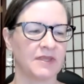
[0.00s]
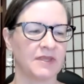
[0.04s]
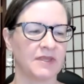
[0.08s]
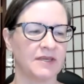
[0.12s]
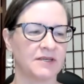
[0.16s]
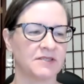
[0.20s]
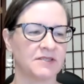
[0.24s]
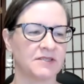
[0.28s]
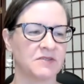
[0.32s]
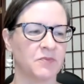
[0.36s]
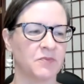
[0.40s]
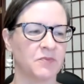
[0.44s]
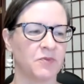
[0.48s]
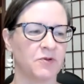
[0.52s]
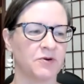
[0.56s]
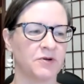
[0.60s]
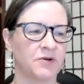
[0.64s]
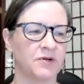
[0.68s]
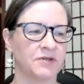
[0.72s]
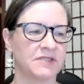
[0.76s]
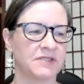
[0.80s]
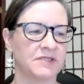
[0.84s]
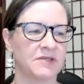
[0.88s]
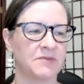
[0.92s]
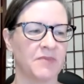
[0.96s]

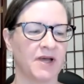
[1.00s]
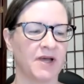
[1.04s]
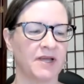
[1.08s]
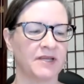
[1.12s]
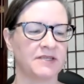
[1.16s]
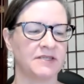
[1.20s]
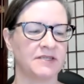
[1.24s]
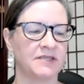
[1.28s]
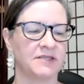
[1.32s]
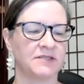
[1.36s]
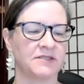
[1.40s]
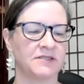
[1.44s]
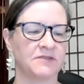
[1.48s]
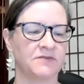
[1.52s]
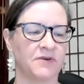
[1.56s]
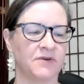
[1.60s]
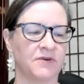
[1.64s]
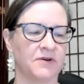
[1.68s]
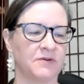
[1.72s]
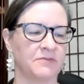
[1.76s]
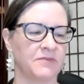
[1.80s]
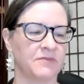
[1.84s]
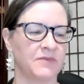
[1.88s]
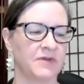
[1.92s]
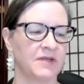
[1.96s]
explore some ideas
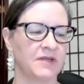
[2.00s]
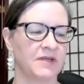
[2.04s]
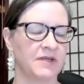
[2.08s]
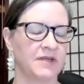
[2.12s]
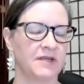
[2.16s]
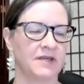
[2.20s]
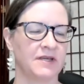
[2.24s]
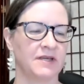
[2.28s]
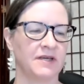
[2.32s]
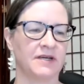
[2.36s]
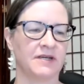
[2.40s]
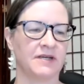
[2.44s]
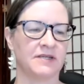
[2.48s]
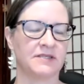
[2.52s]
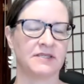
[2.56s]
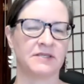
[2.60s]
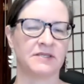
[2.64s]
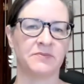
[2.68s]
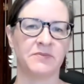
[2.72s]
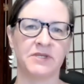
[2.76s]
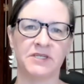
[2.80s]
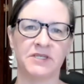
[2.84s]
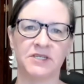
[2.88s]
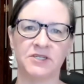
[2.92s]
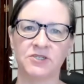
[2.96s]
from
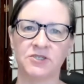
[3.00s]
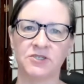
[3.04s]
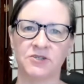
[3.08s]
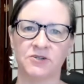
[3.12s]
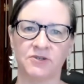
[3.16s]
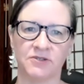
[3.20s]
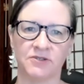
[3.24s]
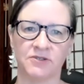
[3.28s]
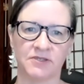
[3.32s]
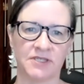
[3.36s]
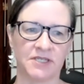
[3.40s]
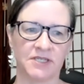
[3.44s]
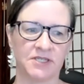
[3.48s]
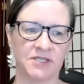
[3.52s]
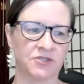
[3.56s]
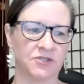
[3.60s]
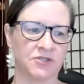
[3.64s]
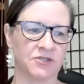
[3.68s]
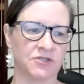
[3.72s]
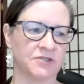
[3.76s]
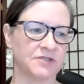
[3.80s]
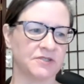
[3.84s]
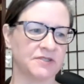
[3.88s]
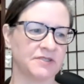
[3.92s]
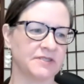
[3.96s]
some additional
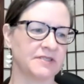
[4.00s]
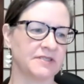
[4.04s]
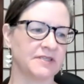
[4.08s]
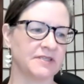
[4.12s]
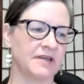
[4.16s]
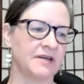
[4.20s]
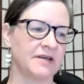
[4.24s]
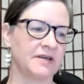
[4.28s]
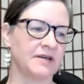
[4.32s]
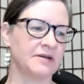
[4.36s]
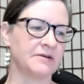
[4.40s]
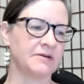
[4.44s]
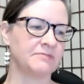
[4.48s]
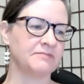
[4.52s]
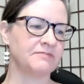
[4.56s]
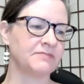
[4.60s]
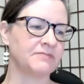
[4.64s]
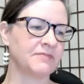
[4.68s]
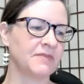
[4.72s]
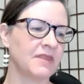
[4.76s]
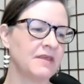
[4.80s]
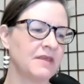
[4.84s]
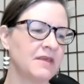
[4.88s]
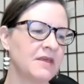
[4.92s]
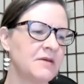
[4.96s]
teachers.
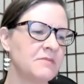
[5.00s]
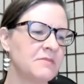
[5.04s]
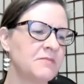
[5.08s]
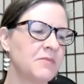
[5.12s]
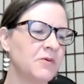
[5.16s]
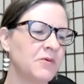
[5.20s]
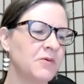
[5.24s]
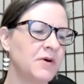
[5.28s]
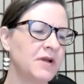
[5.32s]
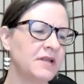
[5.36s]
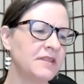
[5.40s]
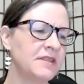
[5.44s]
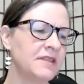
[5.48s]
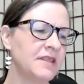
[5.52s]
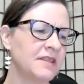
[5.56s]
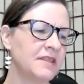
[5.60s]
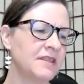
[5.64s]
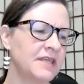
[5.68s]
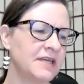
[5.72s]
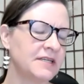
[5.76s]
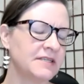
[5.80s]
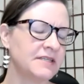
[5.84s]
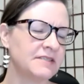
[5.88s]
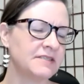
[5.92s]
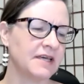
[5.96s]
But one of the
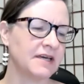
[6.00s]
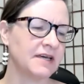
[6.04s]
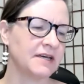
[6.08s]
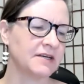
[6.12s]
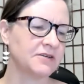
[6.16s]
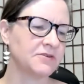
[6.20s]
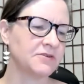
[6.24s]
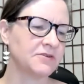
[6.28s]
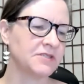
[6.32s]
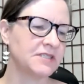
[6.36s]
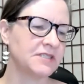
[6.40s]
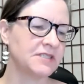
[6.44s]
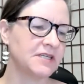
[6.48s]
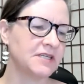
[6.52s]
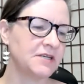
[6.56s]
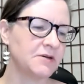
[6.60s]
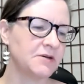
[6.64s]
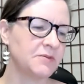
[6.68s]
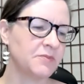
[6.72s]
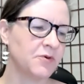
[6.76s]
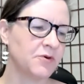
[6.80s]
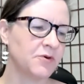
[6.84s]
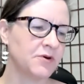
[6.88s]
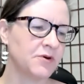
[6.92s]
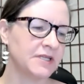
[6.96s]
things that
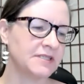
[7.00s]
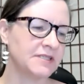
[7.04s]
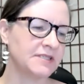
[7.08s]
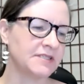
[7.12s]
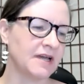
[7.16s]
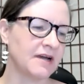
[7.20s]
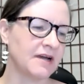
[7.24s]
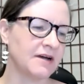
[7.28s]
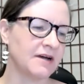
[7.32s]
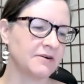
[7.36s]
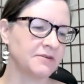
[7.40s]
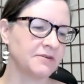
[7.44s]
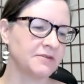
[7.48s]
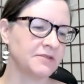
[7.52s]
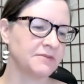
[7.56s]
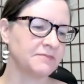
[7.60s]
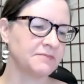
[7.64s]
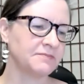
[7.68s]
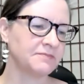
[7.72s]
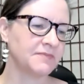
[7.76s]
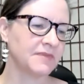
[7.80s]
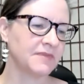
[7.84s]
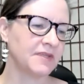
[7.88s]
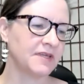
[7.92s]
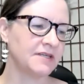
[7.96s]
Christina points out
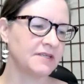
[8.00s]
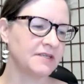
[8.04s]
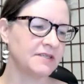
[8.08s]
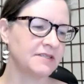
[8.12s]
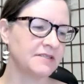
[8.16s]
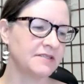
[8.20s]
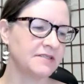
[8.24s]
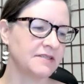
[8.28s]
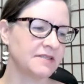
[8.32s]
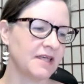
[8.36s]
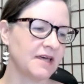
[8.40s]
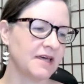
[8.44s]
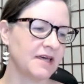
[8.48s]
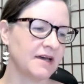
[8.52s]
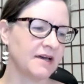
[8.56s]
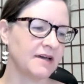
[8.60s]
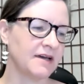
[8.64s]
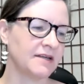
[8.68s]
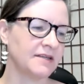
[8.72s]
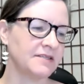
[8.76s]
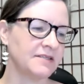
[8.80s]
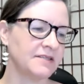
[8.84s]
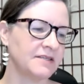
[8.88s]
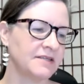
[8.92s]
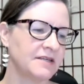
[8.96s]
is
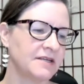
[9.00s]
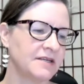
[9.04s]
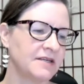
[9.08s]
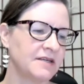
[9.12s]
that